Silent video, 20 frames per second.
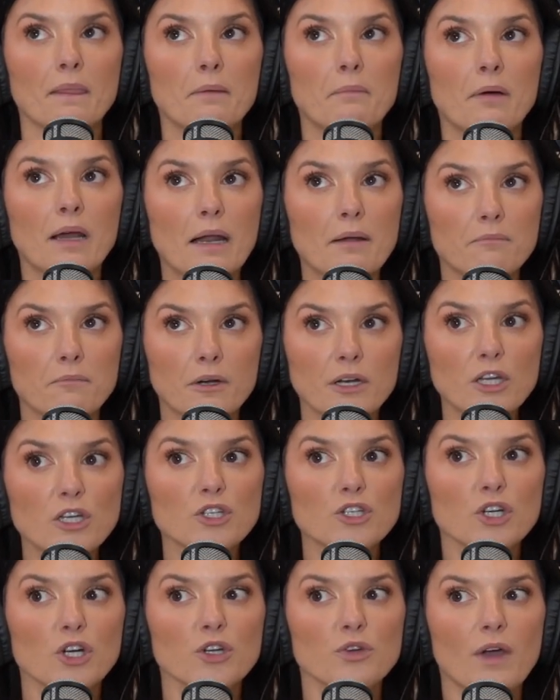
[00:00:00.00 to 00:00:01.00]
but I'm pretty
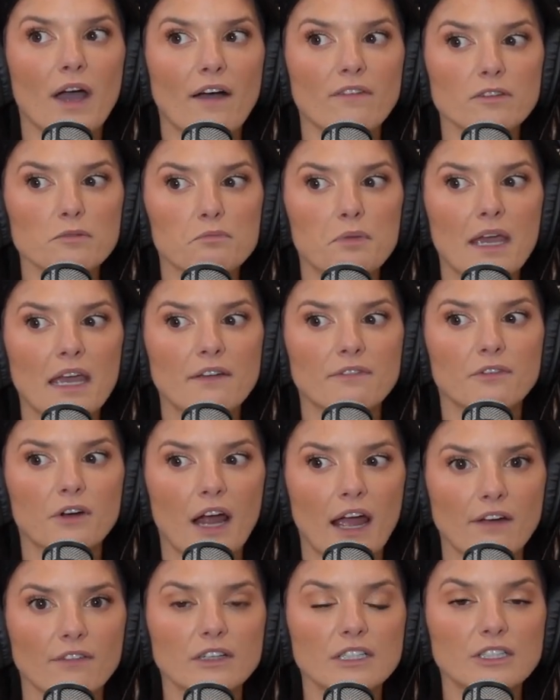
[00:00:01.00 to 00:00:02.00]
sure you have to pay for
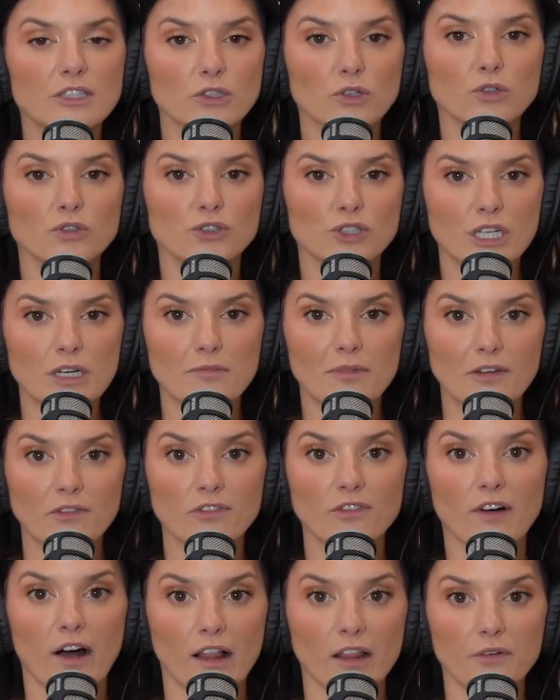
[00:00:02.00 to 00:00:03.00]
every single treatment
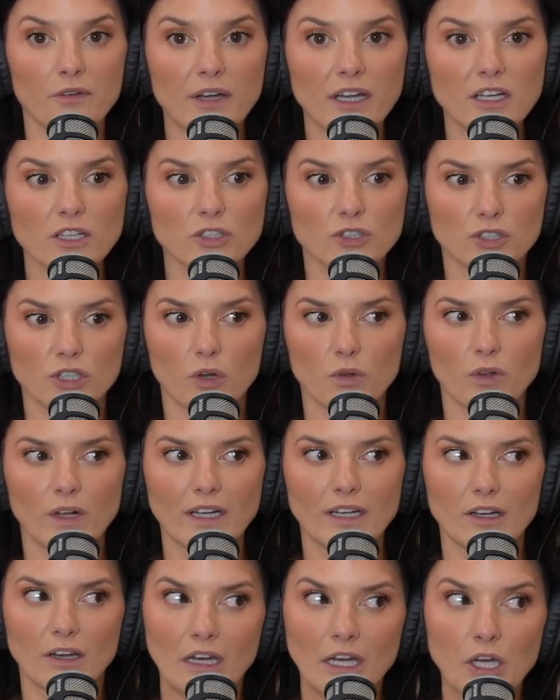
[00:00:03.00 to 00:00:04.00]
following. So
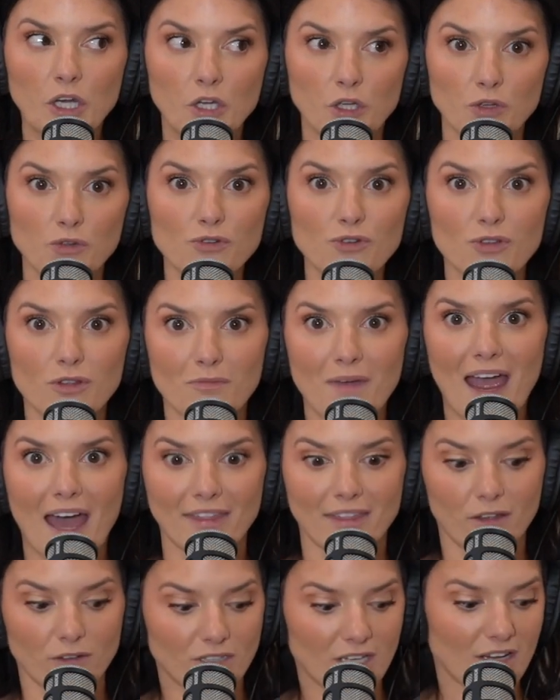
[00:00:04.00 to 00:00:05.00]
like, you do the
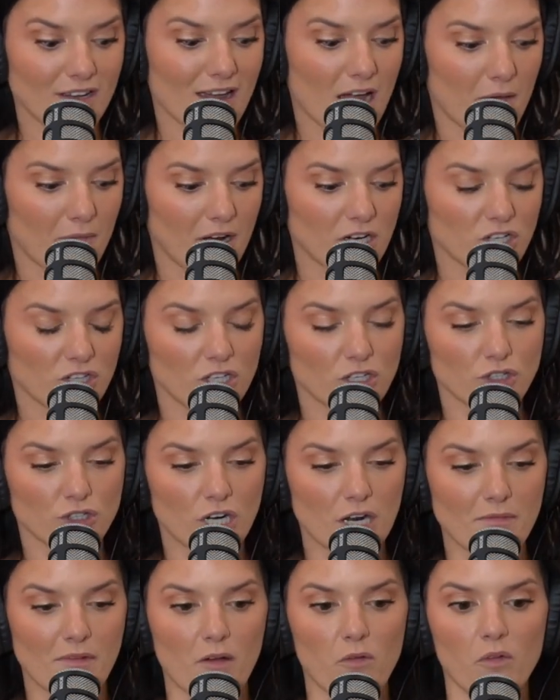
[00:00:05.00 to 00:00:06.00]
math. I'll tell you how much this
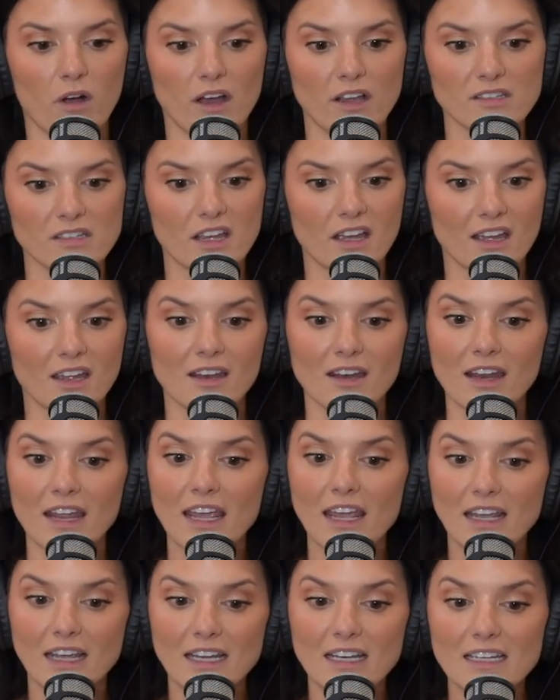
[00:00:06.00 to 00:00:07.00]
treatment was, and
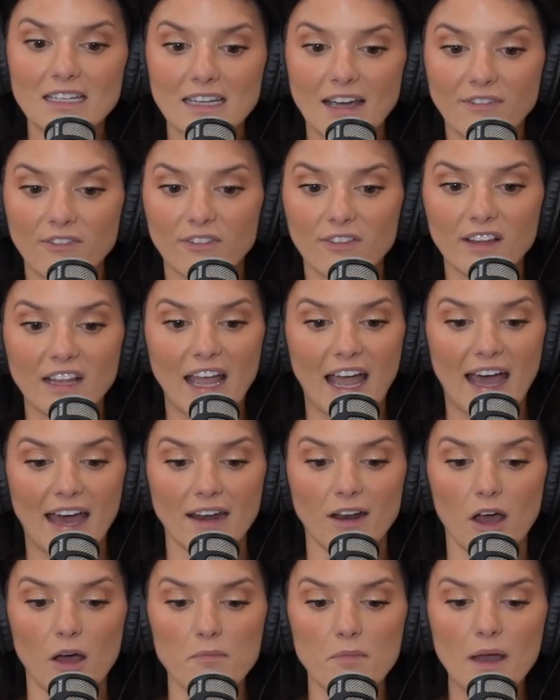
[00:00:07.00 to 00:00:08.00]
it can definitely
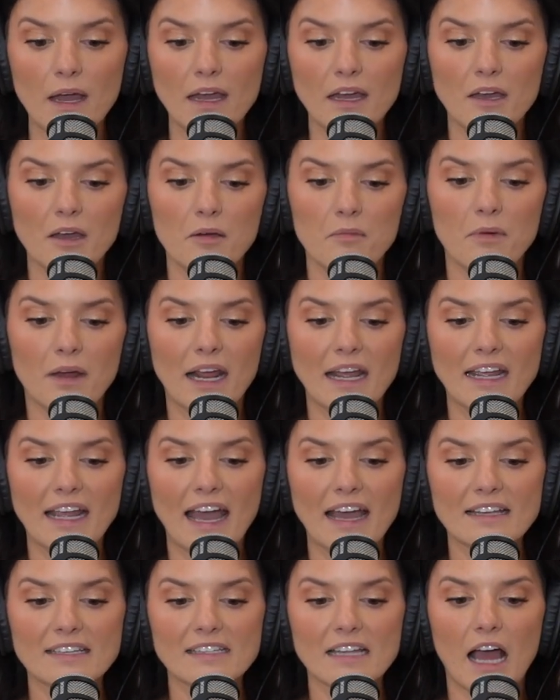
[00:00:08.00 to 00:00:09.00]
add up. But I
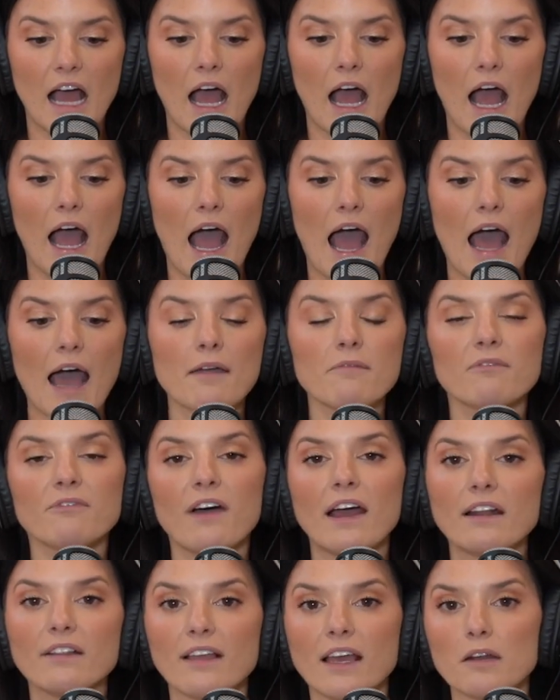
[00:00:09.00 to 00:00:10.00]
guess I'm
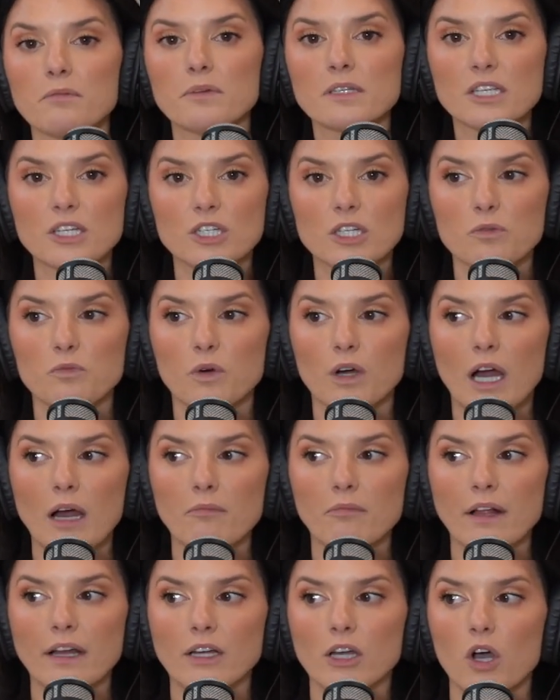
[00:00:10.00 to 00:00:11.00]
finally at a position where
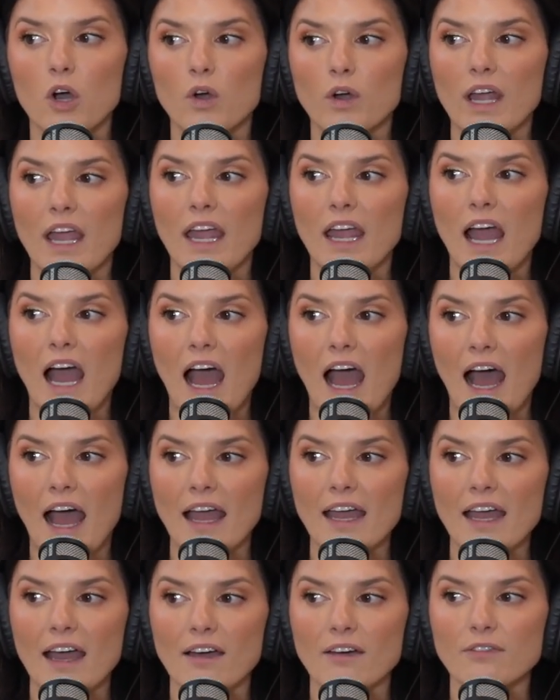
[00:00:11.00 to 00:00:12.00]
I'm like, okay,
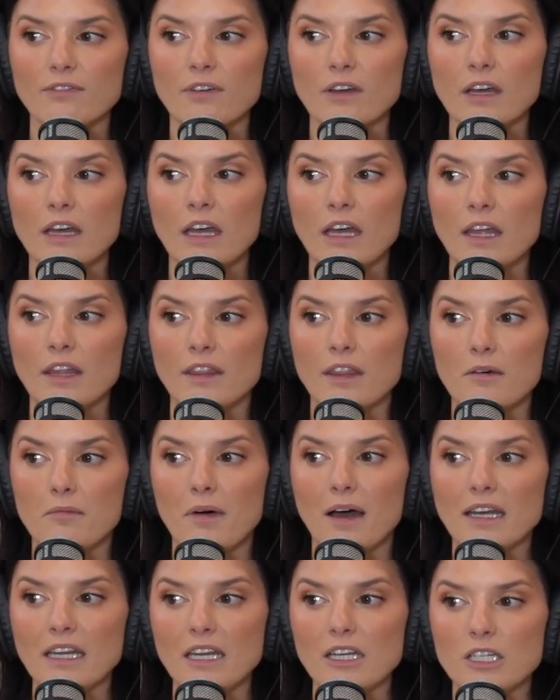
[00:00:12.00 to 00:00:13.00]
I have the
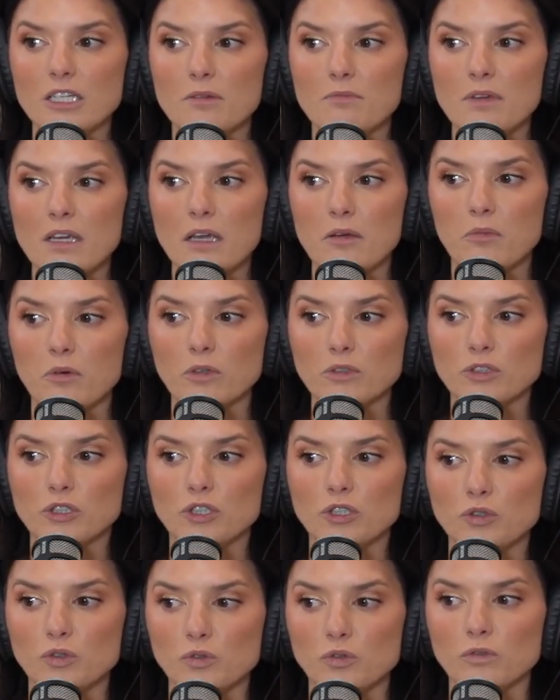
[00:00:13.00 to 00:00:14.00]
money to be able
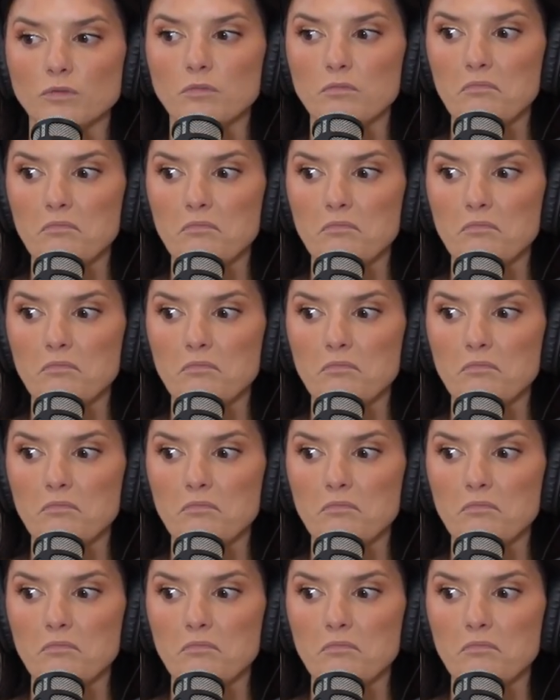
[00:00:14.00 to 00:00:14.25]
to